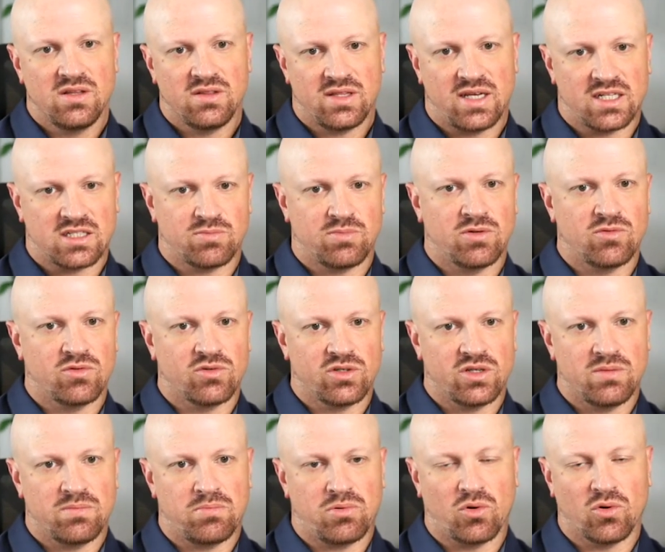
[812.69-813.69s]
That's been really
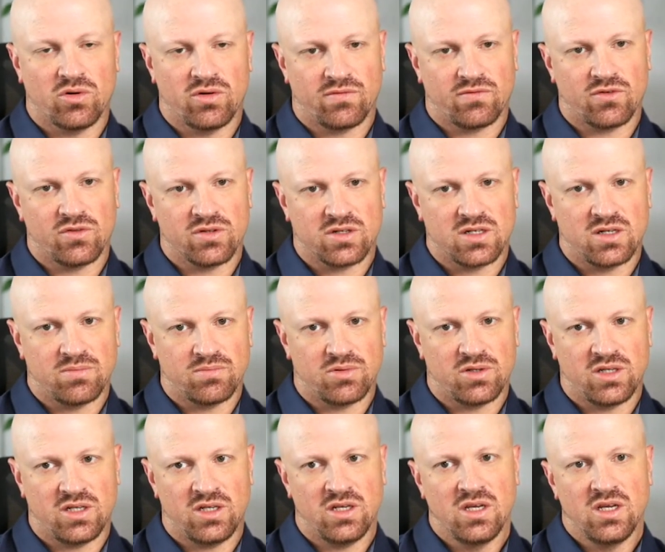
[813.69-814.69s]
important for the
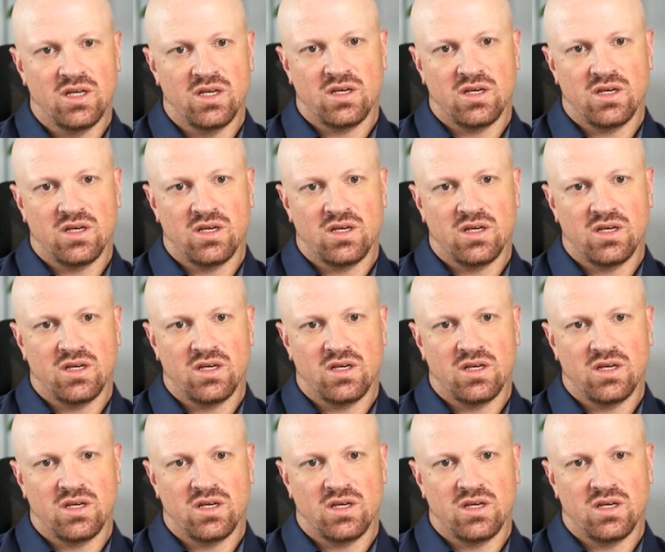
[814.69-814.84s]
company.